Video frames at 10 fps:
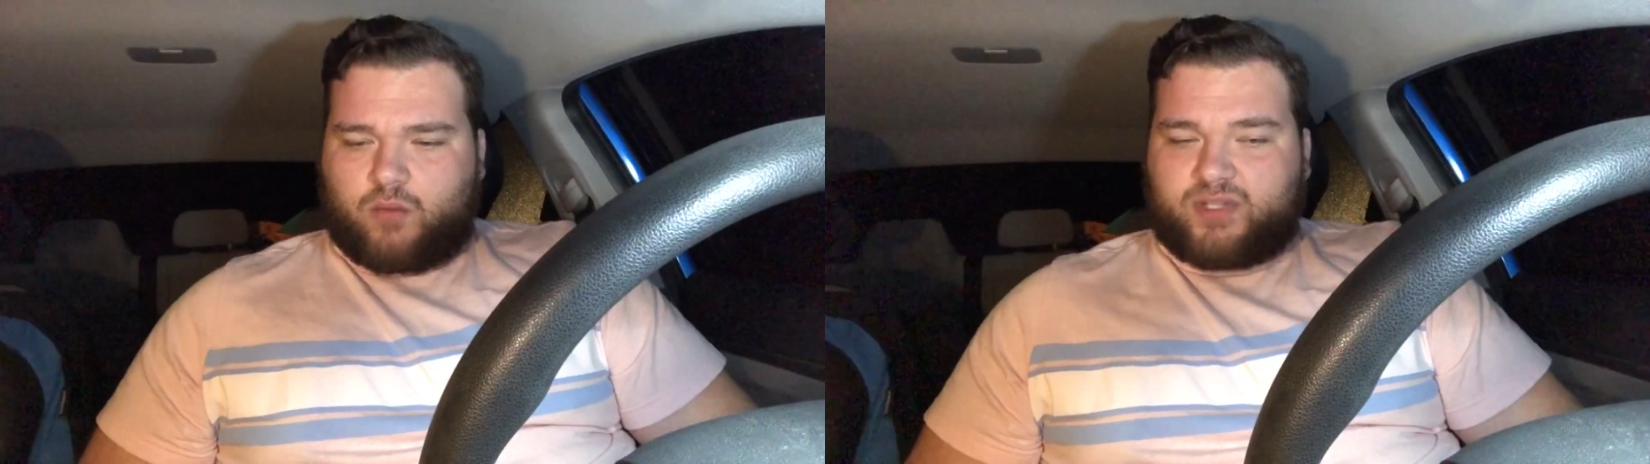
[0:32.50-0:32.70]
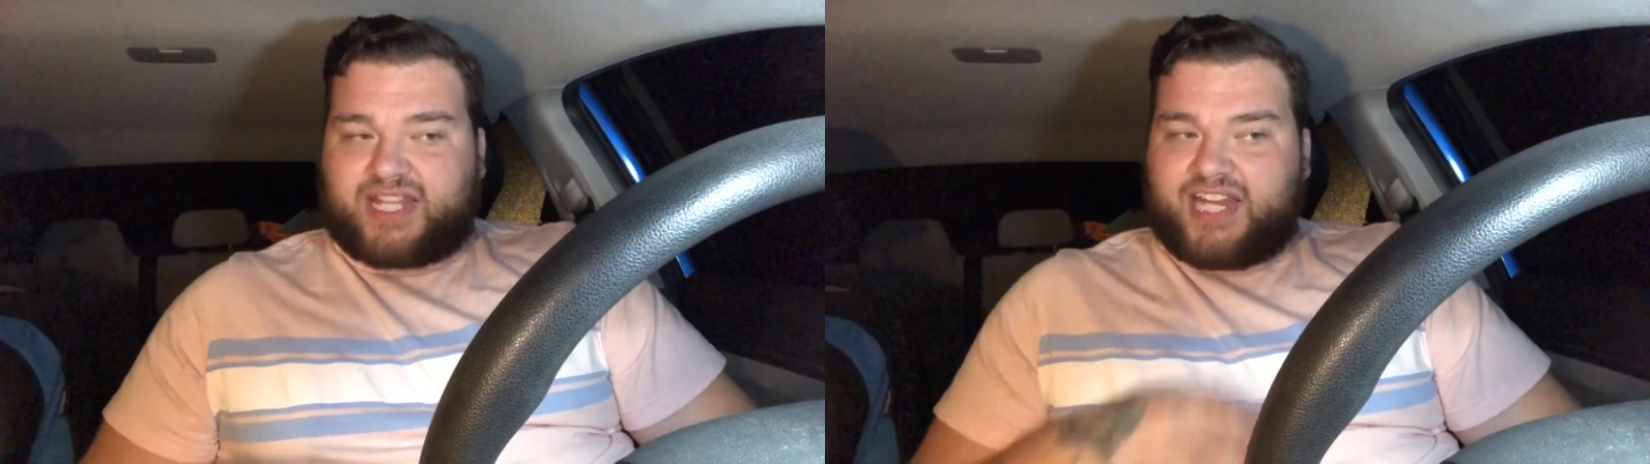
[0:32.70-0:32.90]

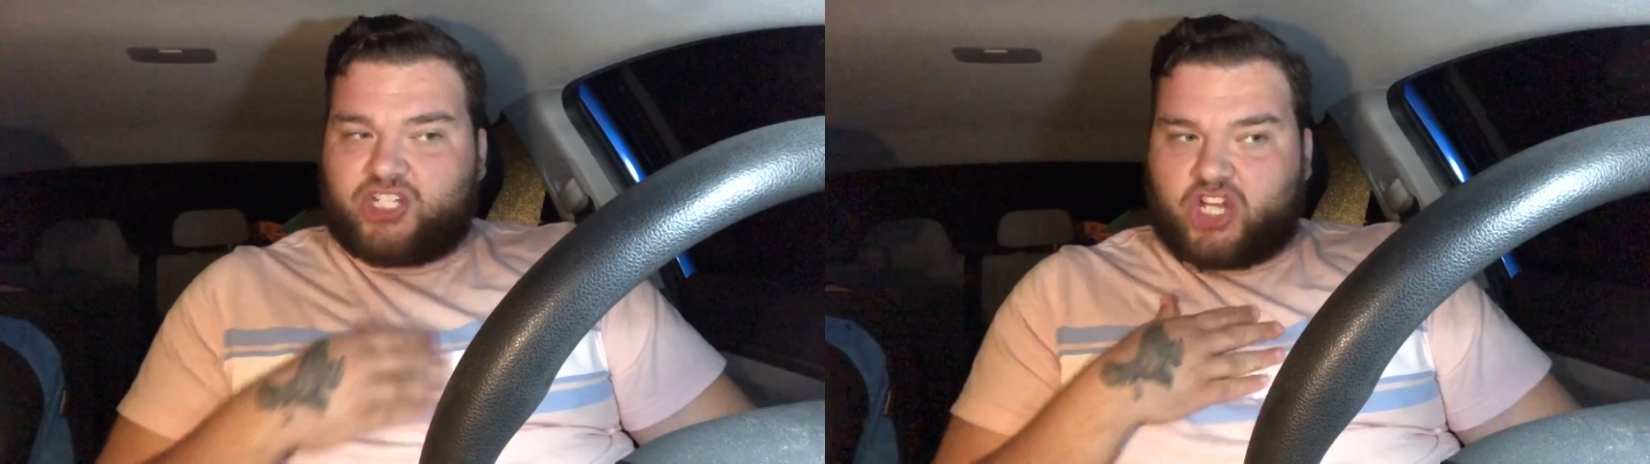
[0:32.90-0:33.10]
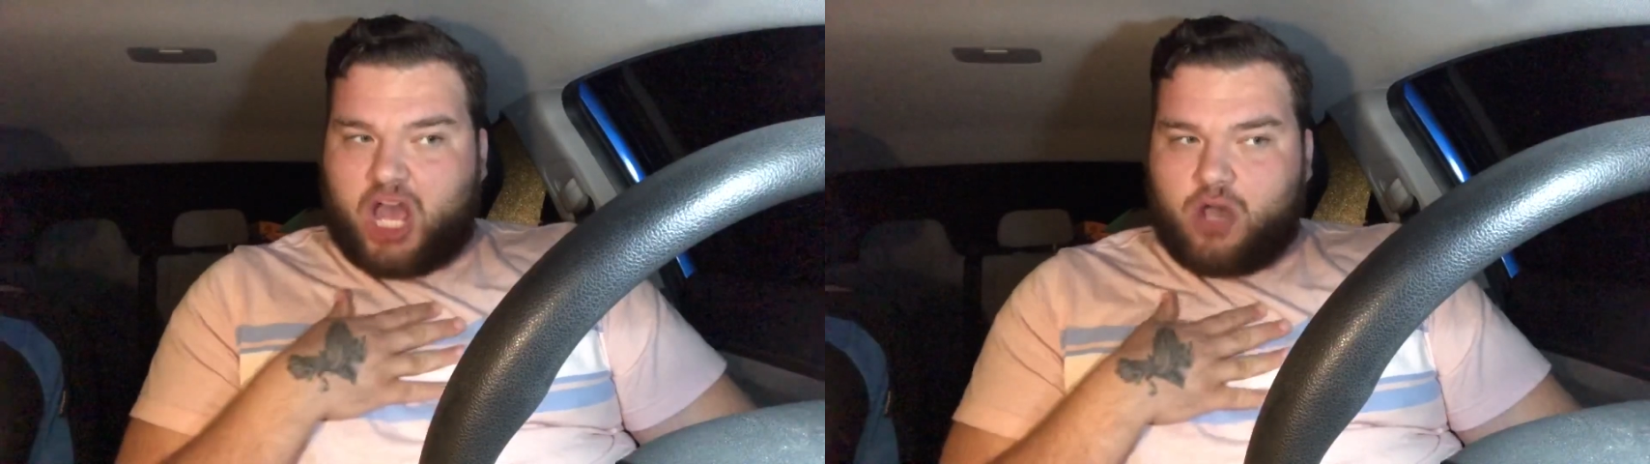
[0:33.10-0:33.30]
Was that
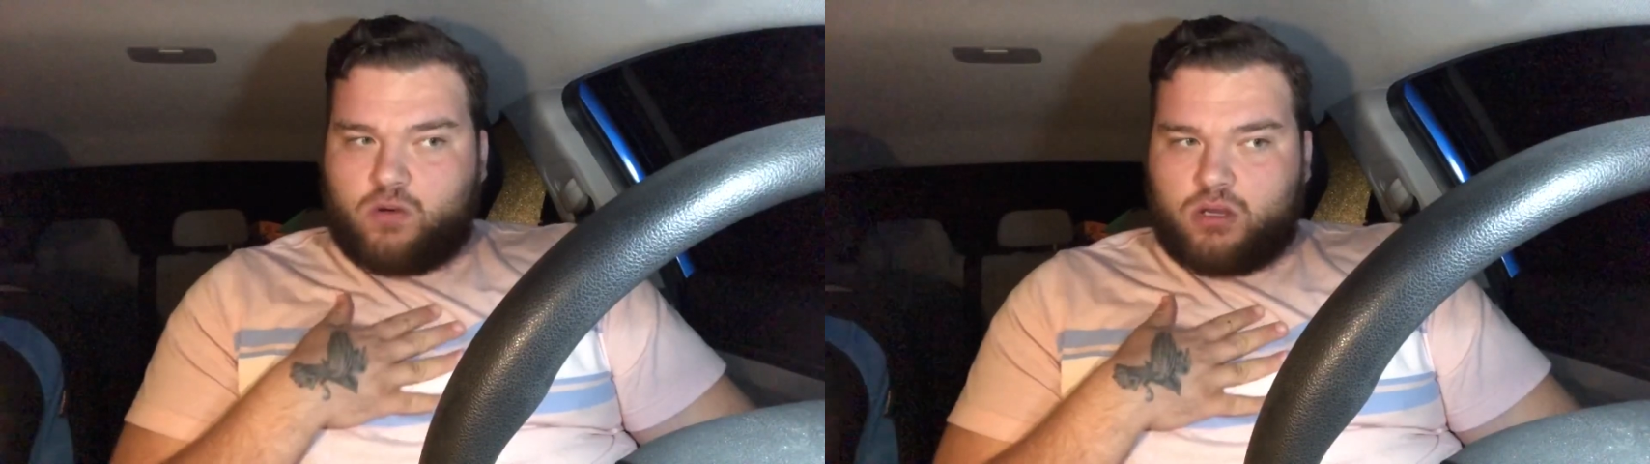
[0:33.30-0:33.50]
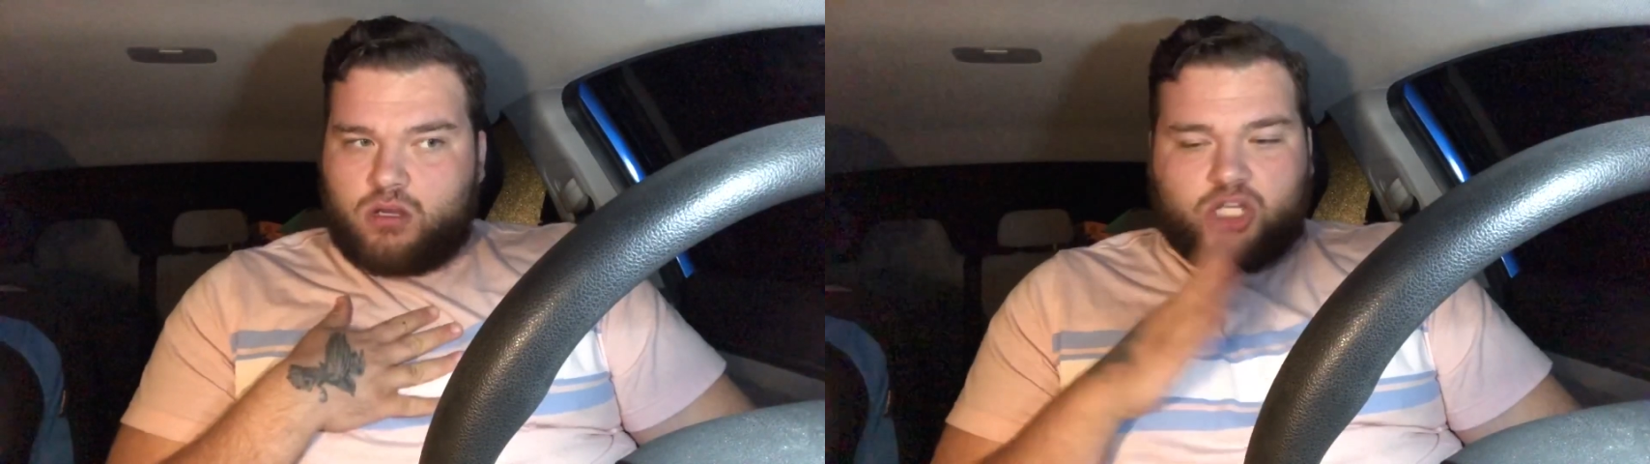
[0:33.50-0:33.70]

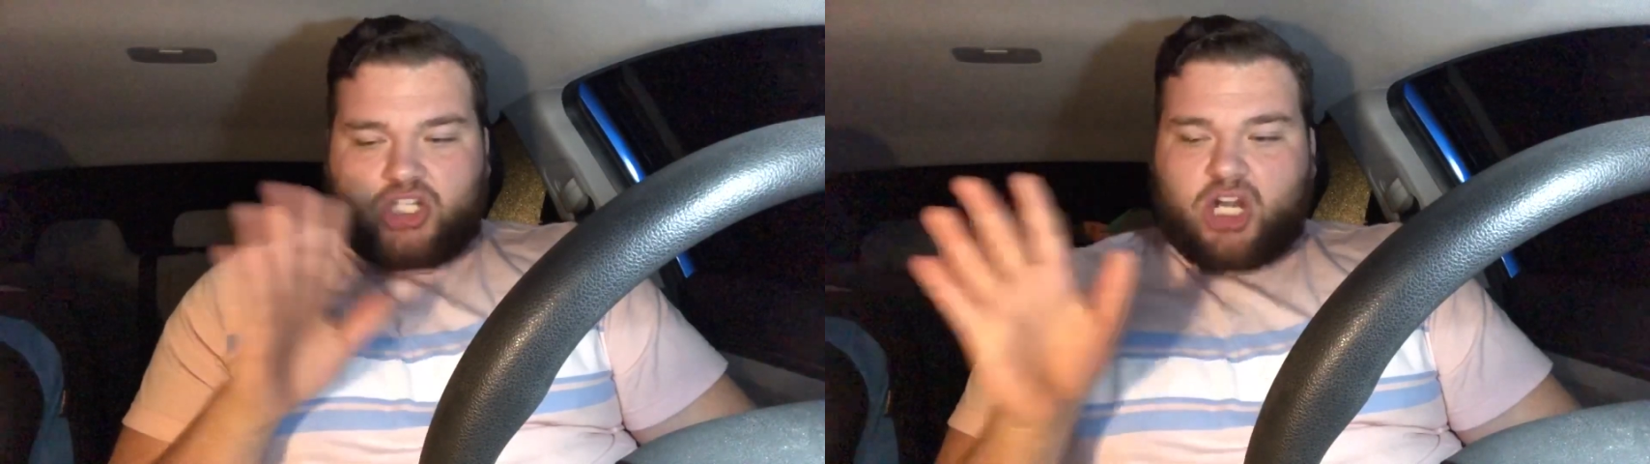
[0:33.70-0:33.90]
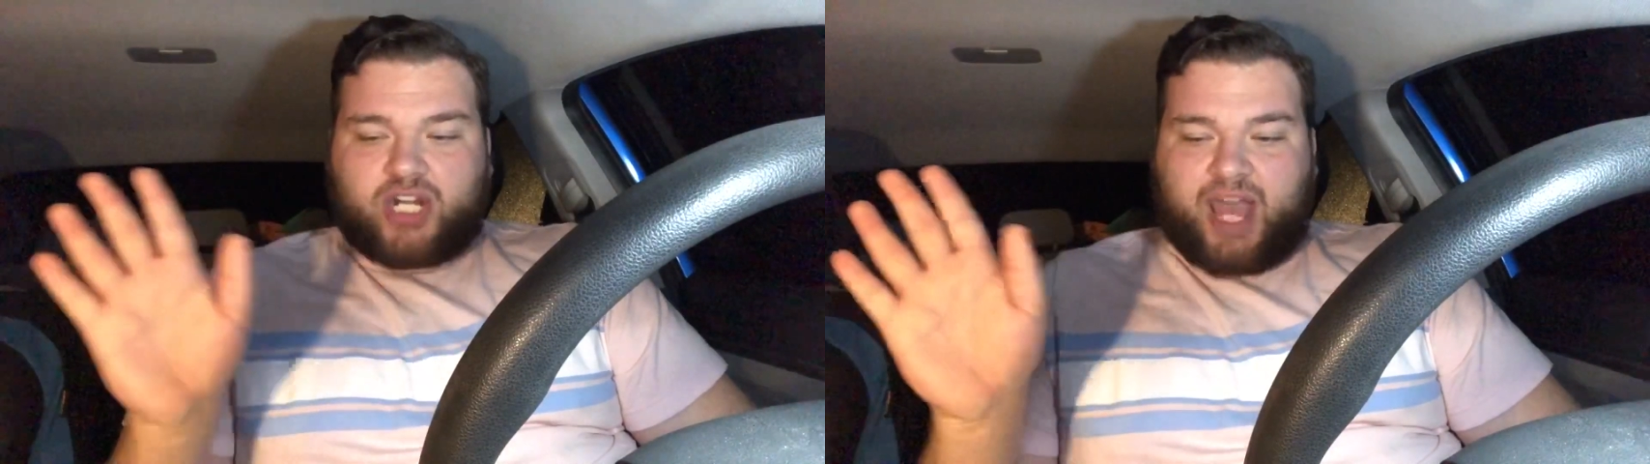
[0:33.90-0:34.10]
Joe?
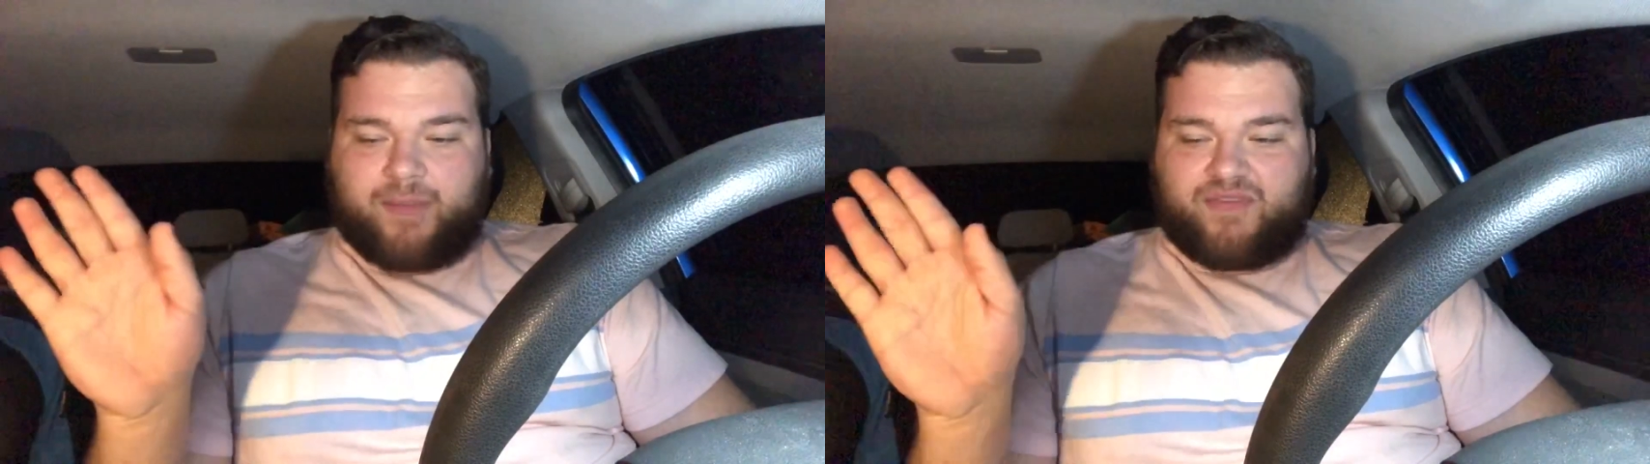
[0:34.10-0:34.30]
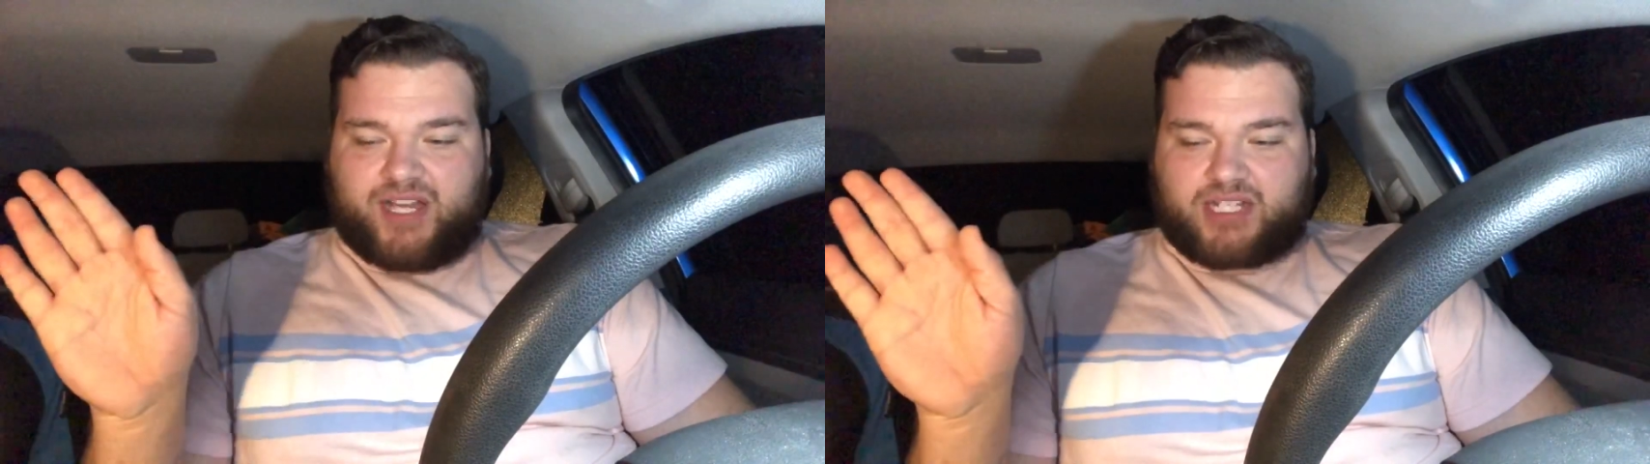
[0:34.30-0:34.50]
She already got
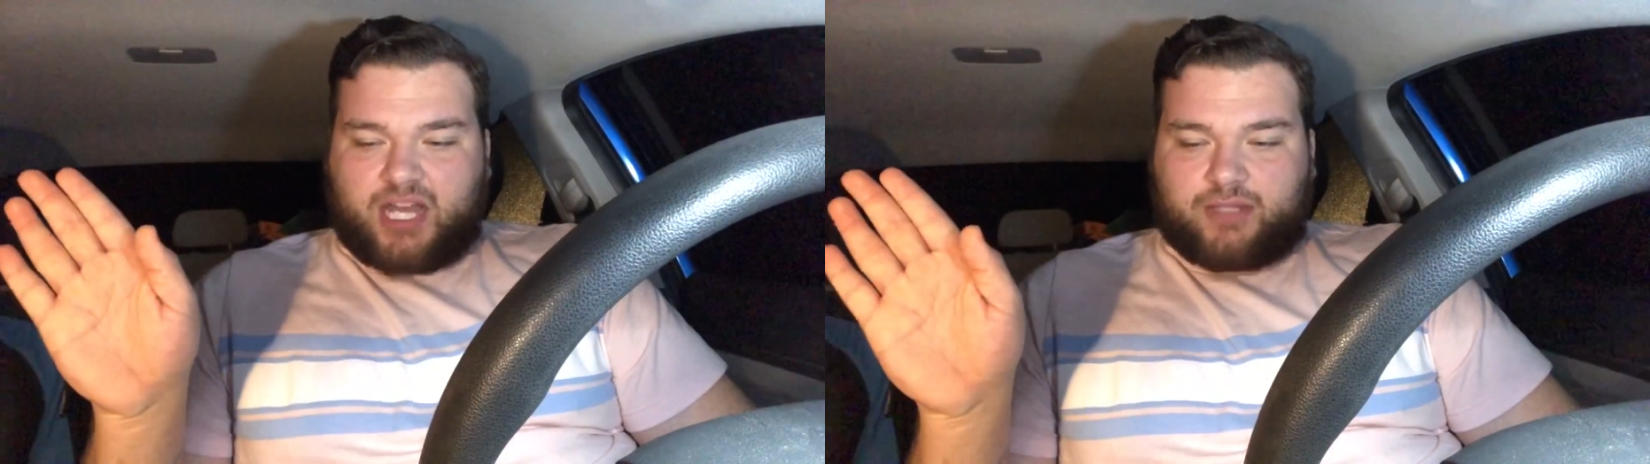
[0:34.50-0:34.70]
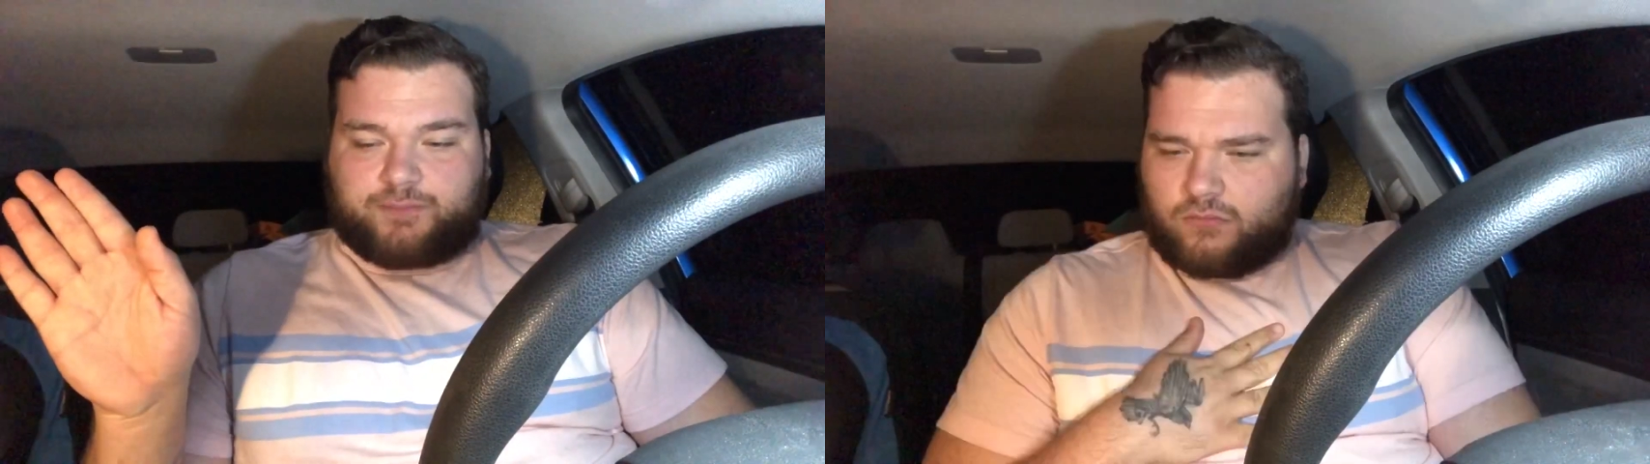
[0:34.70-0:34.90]
me fucked
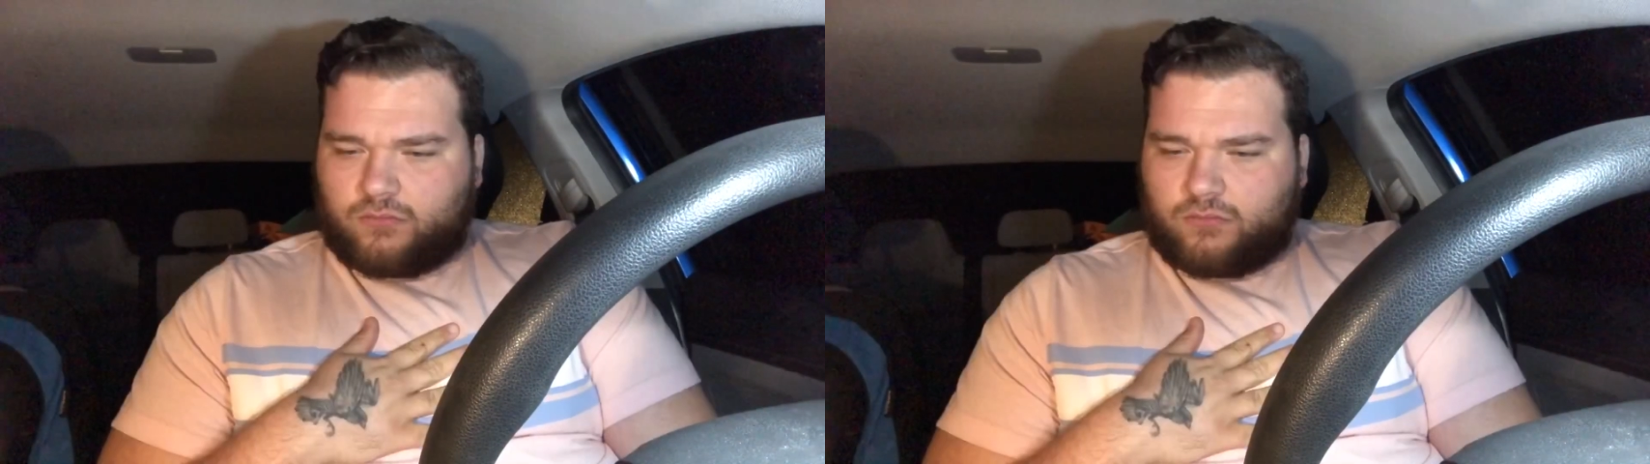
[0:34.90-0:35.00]
up.